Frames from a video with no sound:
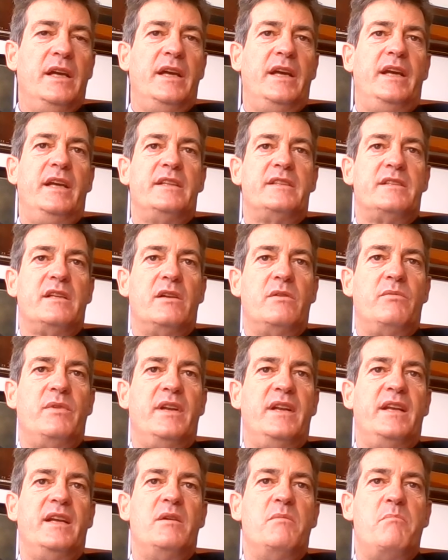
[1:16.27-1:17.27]
It's
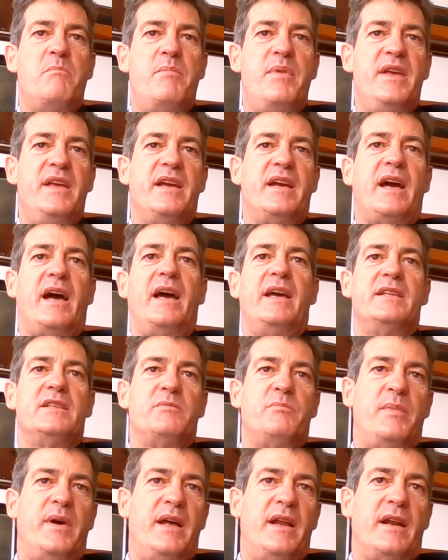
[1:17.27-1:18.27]
really a big
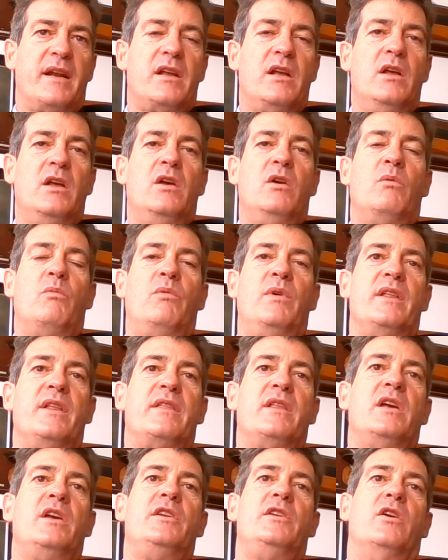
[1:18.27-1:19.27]
iceberg with
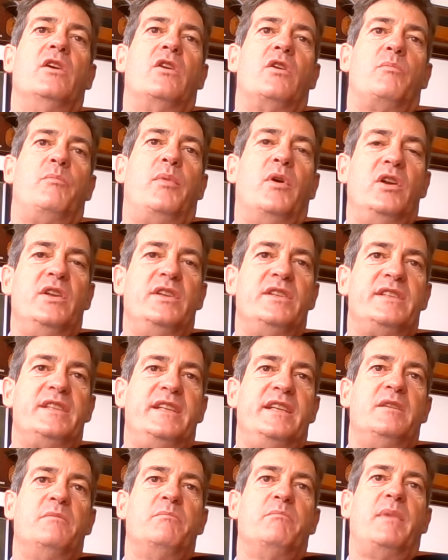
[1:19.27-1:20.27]
your
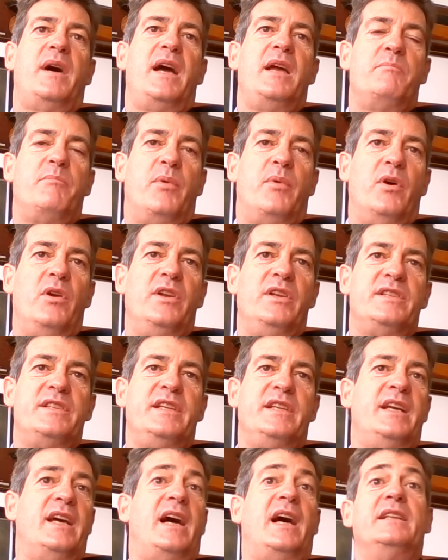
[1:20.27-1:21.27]
policy, my
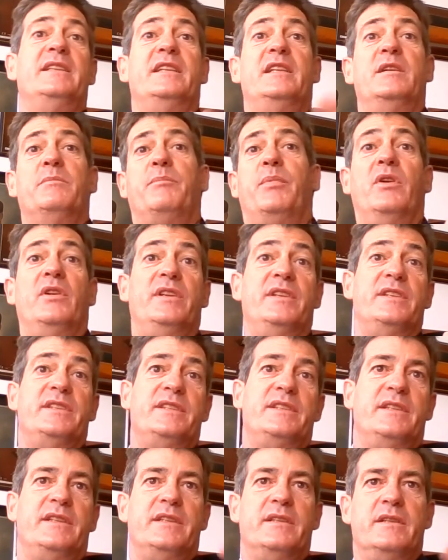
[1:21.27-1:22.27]
policy, and the
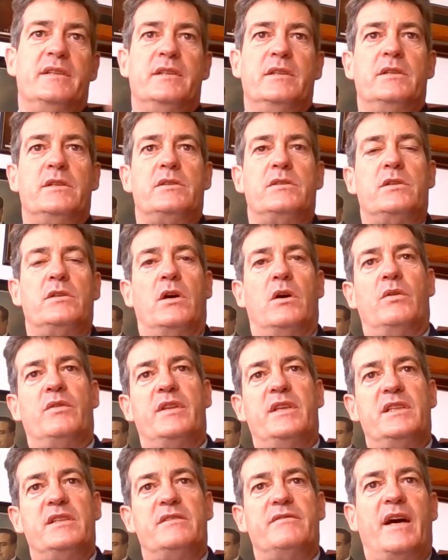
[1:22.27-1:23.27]
policy. So
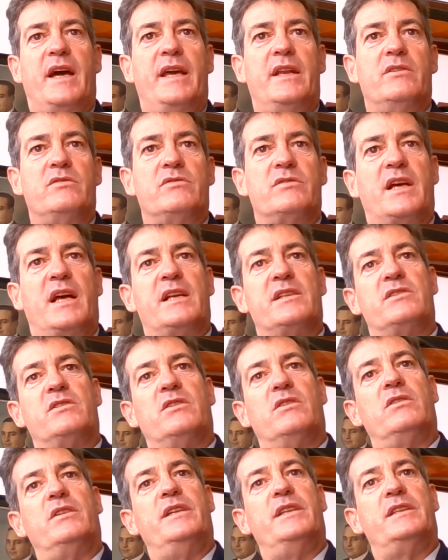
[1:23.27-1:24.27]
this virus has
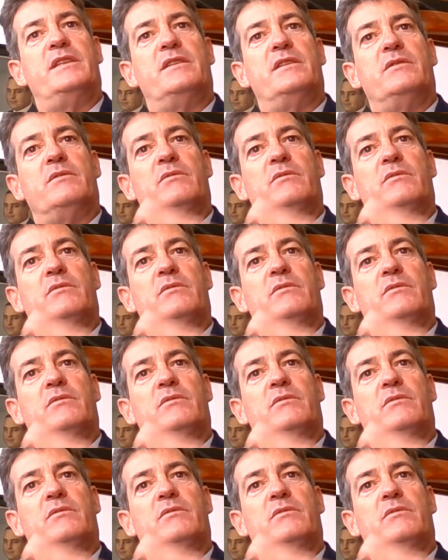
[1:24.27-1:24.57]
done it